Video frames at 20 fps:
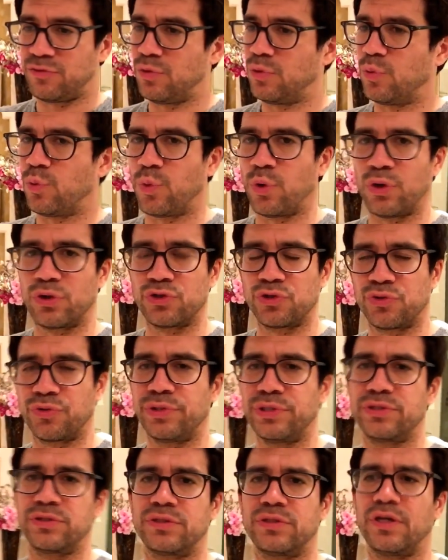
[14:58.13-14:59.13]
doing Wall
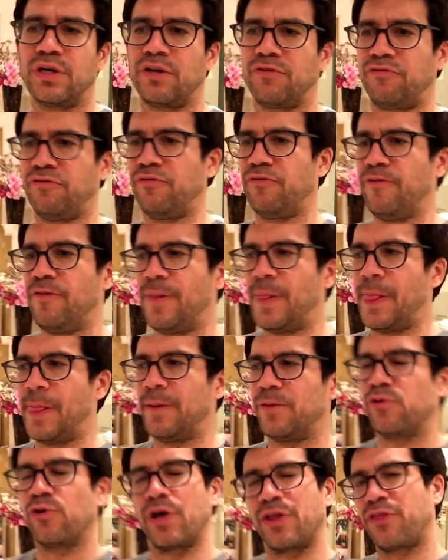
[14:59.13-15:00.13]
Street stuff.
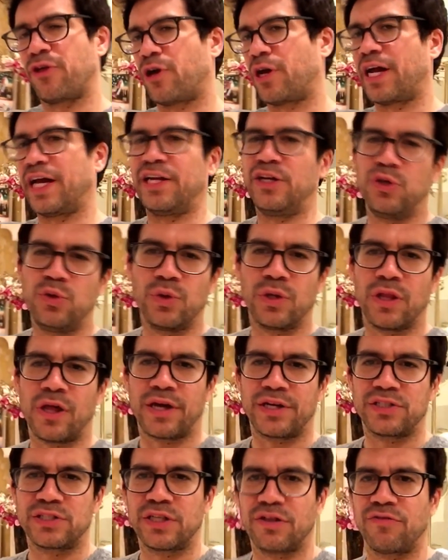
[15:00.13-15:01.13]
So I thought I knew a lot
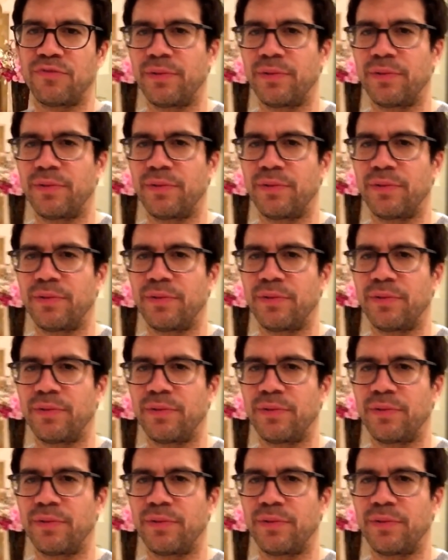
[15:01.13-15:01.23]
of stuff